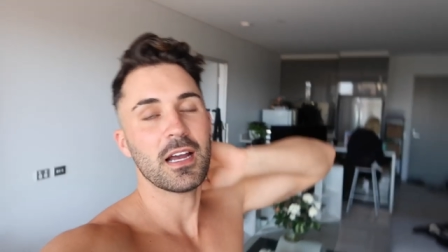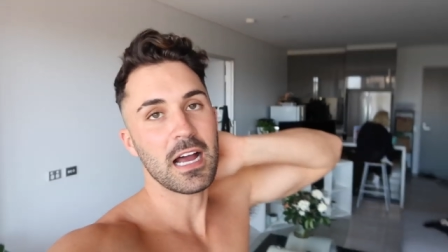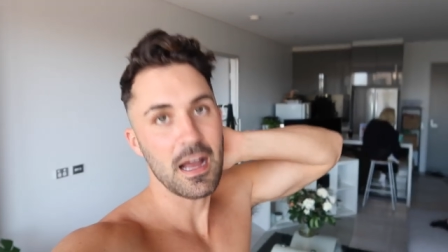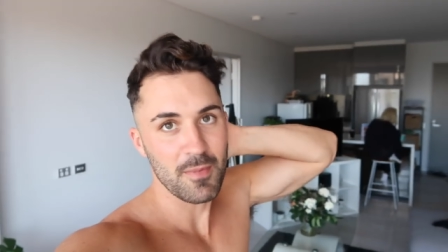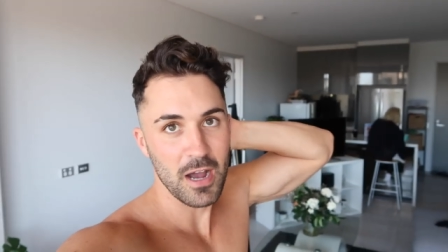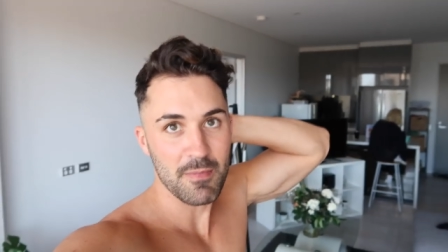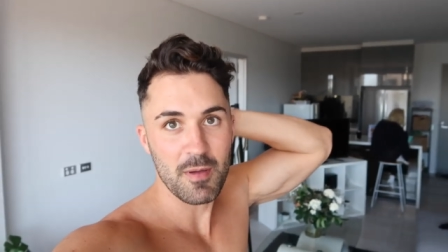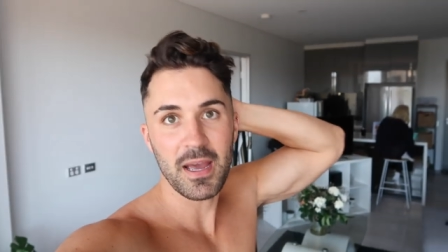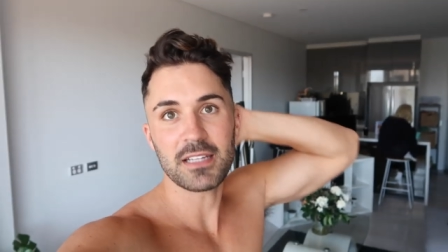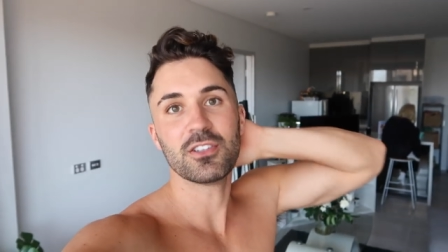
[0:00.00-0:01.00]
um, I'm
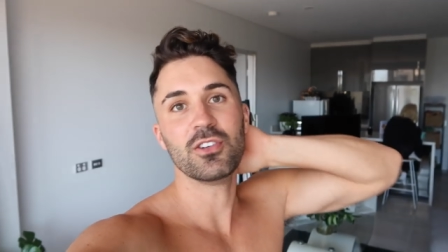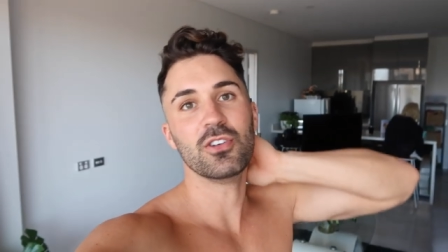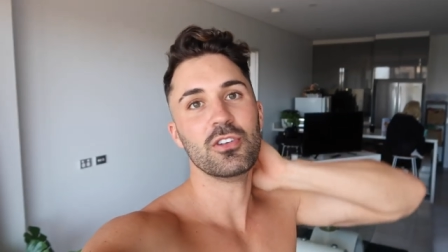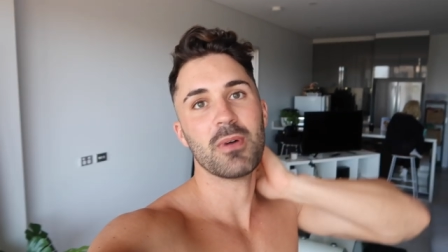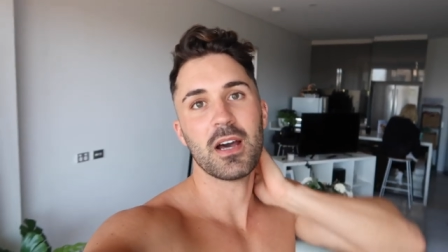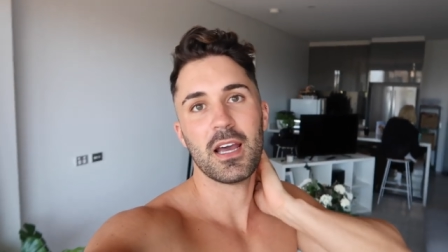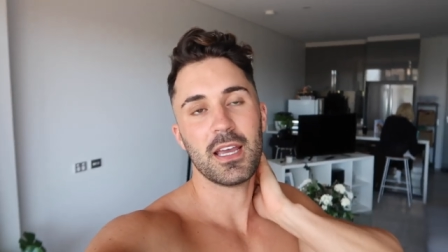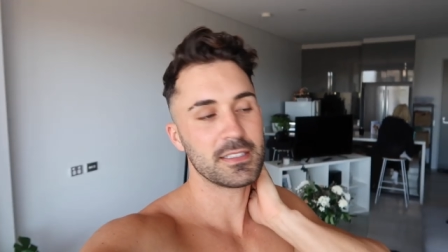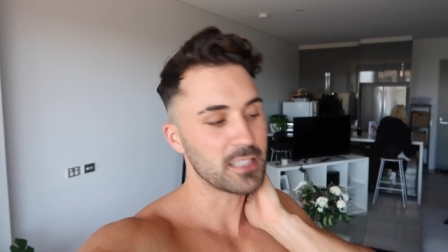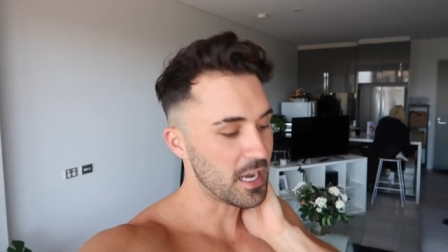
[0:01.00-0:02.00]
about to do
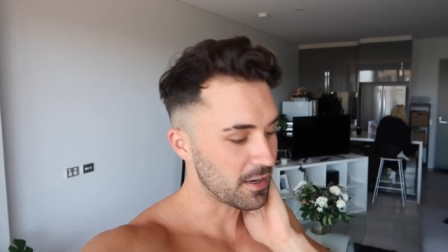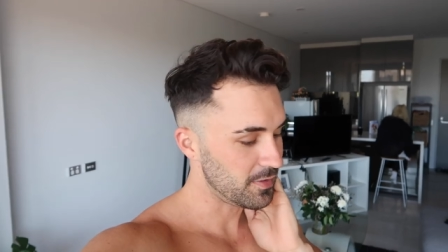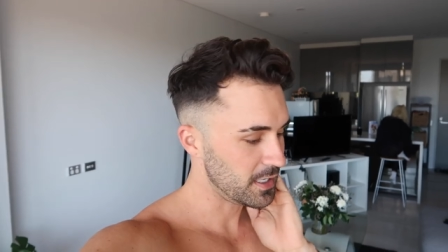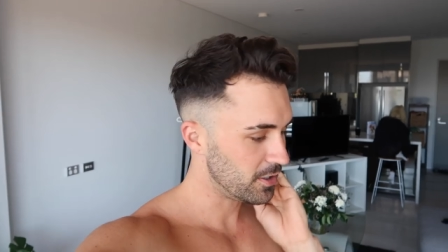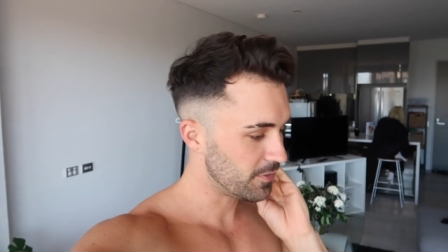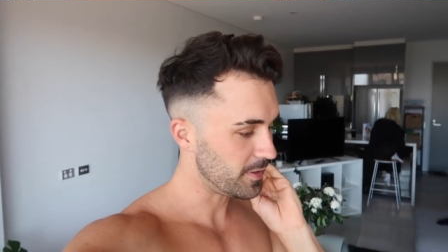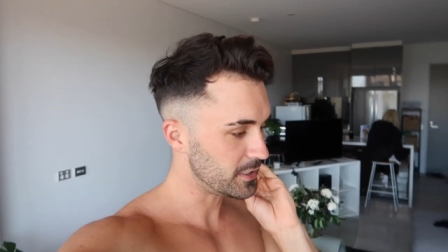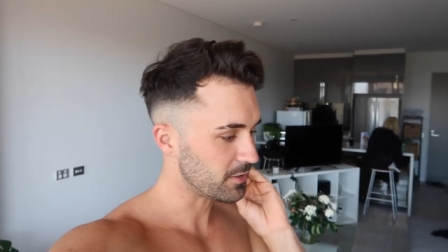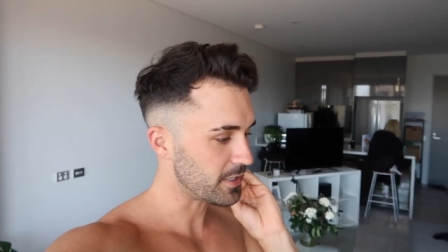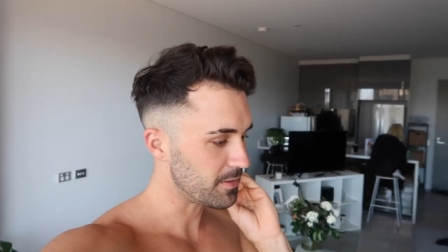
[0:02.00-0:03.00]
my target video for
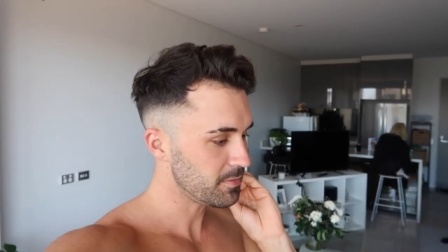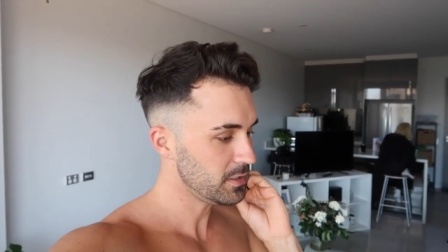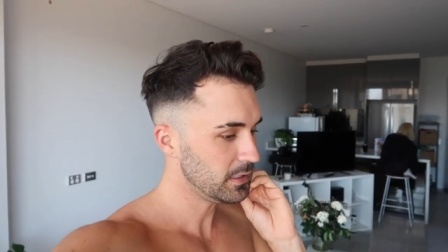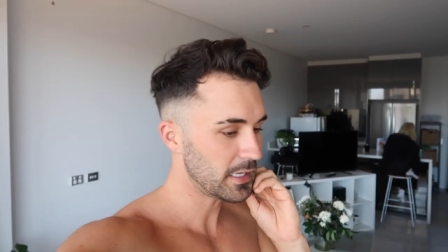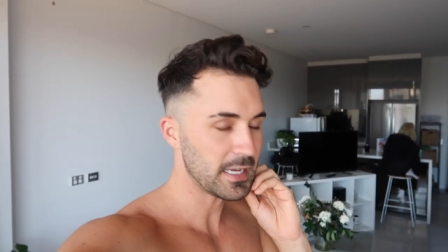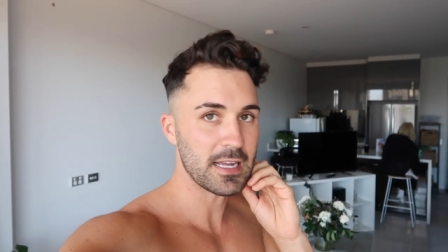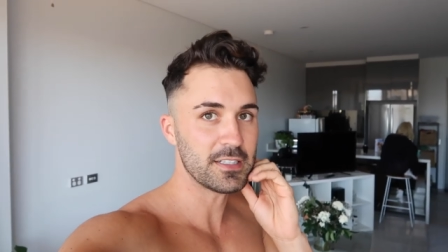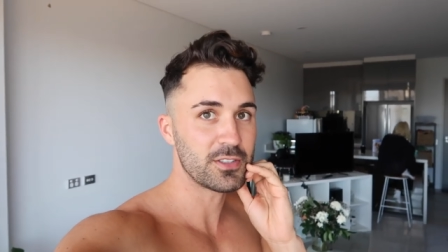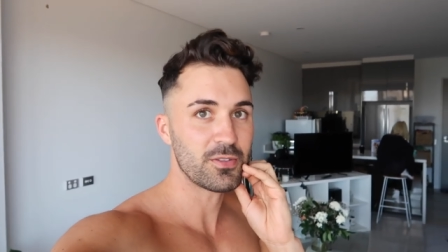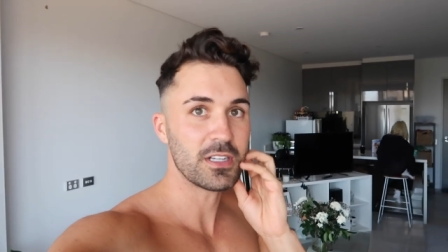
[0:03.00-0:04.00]
Instagram
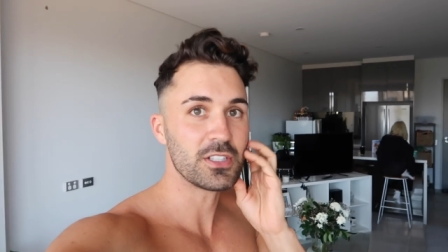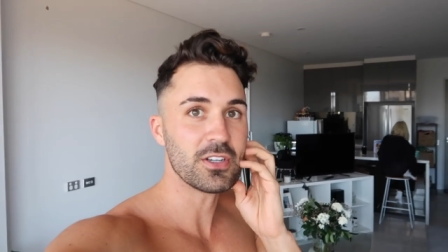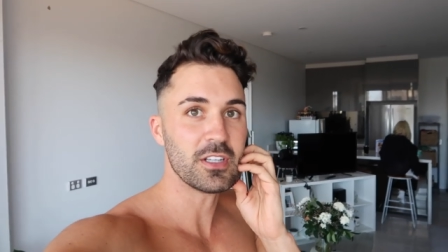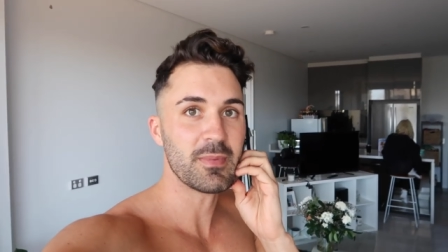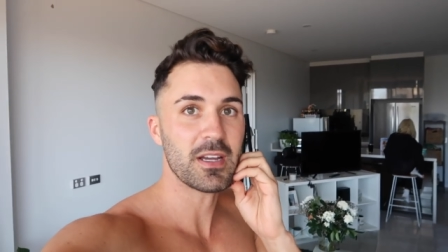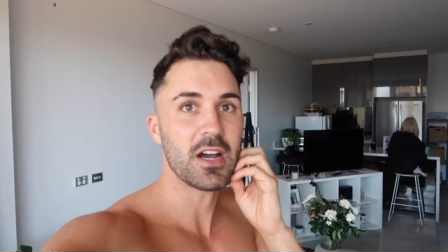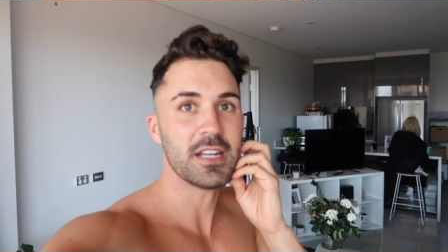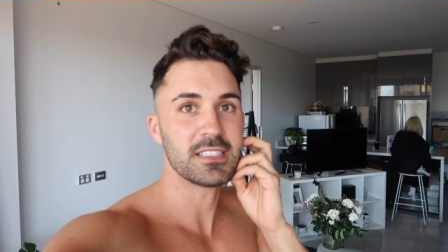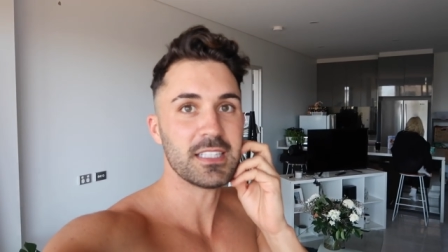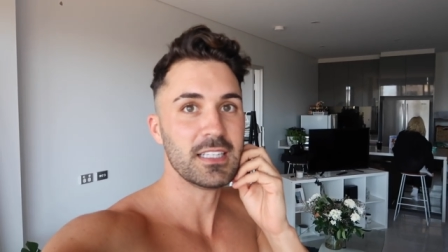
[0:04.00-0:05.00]
and just thought I'd show you the
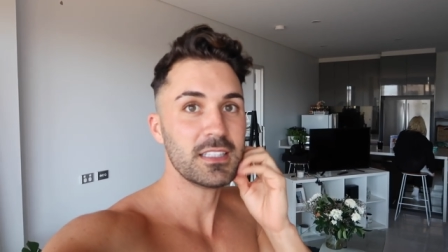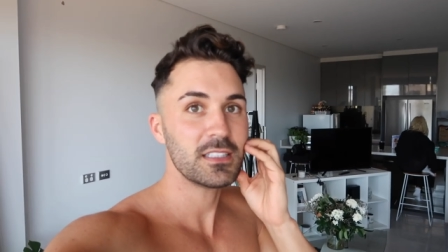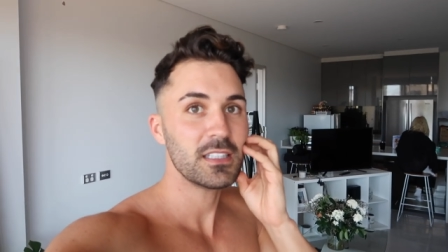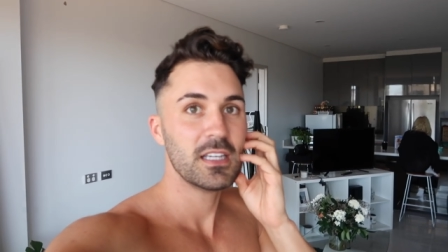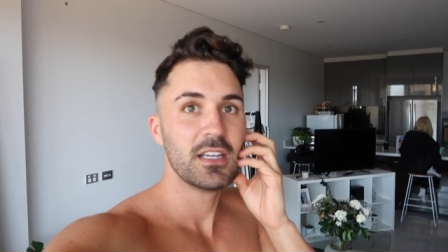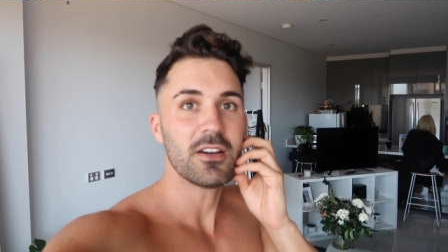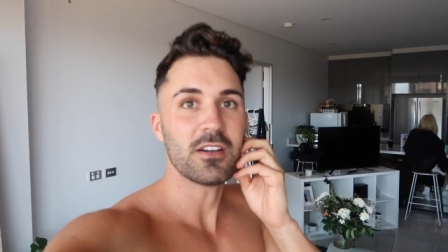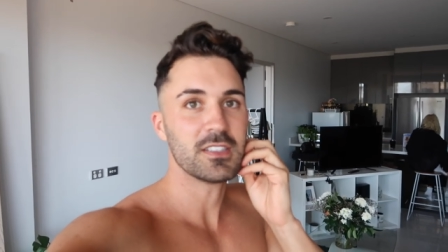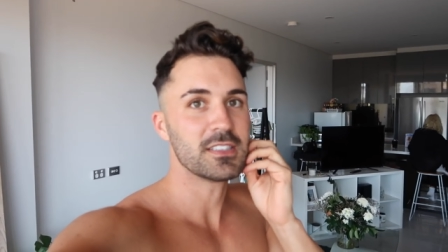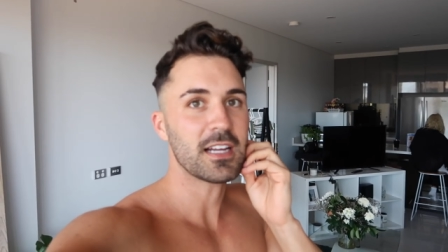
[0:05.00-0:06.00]
behind the scenes
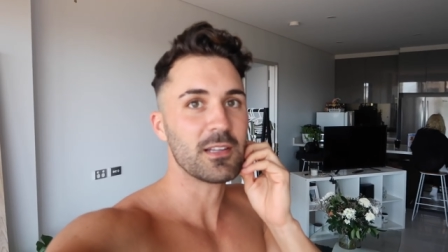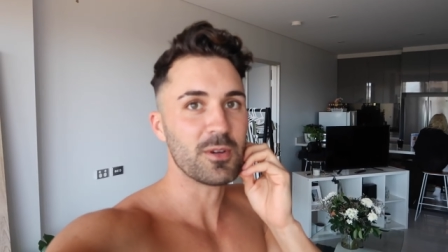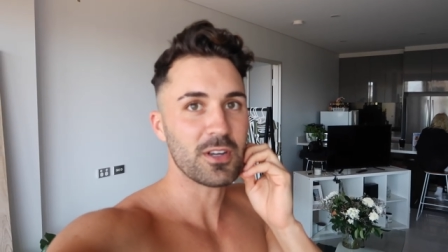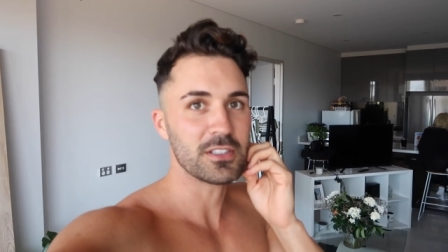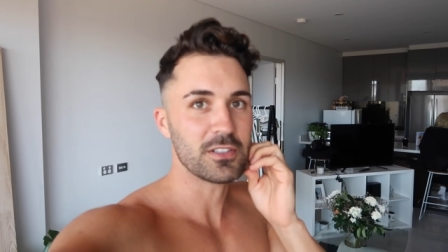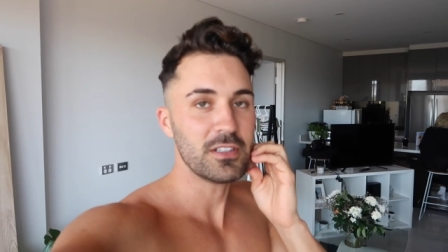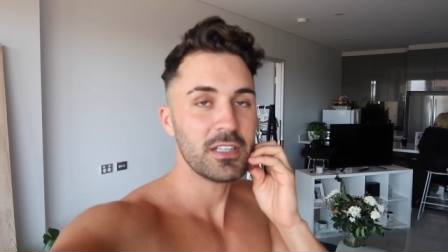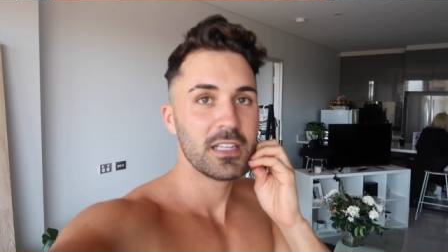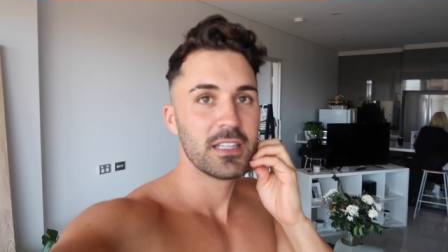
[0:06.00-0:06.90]
of exactly what goes on.